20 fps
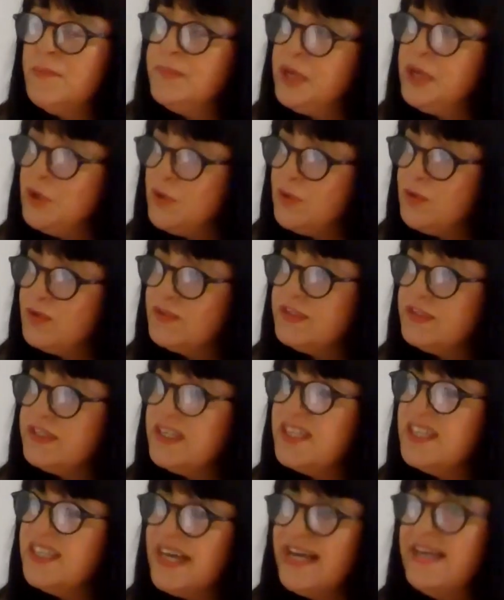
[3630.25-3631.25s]
because
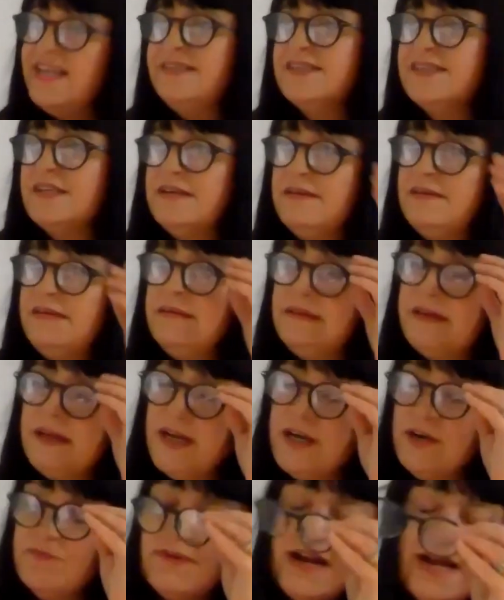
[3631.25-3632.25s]
the data
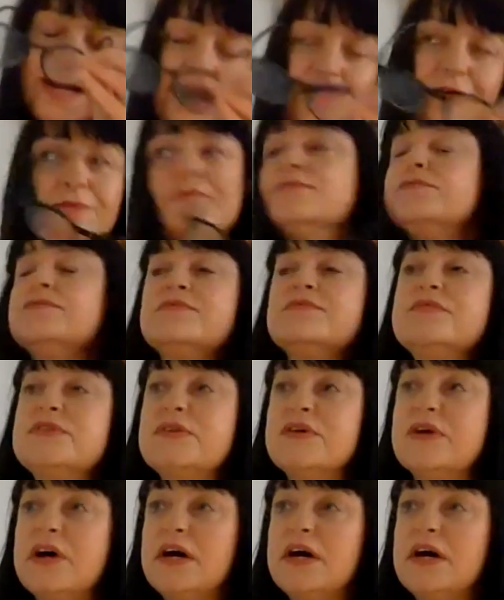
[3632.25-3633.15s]
around